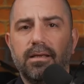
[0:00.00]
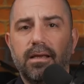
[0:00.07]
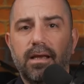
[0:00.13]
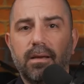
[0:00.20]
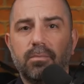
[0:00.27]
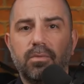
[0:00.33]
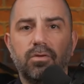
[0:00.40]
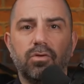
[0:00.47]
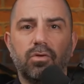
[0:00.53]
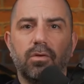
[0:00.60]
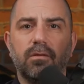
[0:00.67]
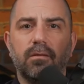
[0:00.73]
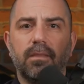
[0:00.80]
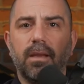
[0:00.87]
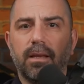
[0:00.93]
an
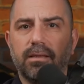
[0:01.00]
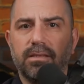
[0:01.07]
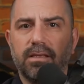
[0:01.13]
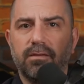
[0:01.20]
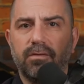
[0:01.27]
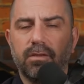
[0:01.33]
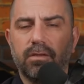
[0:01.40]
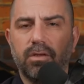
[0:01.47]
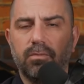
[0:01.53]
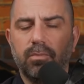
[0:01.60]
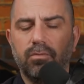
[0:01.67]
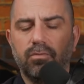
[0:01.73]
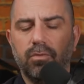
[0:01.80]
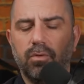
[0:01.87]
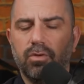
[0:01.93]
aperture, I definitely
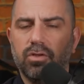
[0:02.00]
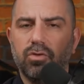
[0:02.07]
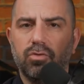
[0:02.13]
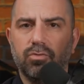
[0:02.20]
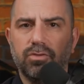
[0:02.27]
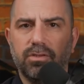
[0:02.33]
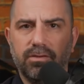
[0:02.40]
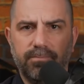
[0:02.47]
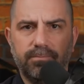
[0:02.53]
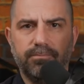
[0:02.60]
prefer to use it.